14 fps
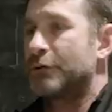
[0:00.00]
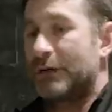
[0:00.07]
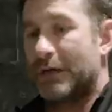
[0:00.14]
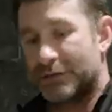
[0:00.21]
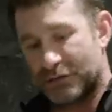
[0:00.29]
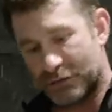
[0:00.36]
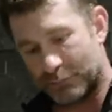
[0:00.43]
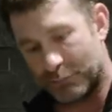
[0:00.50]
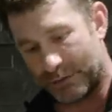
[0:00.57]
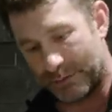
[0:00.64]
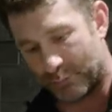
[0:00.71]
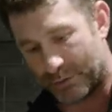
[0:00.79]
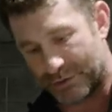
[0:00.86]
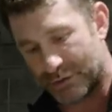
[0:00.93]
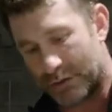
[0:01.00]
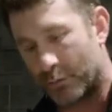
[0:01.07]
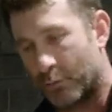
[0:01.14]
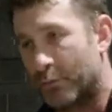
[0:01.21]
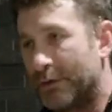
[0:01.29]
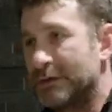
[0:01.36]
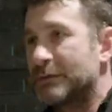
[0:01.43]
you're not just putting pressure
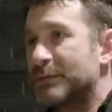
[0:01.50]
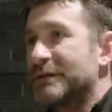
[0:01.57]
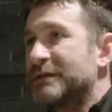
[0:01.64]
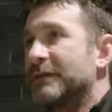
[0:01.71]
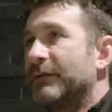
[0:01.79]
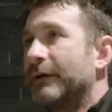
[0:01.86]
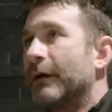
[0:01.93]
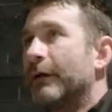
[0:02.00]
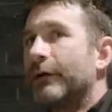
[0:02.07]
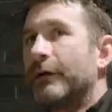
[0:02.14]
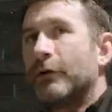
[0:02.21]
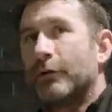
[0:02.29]
on one specific area.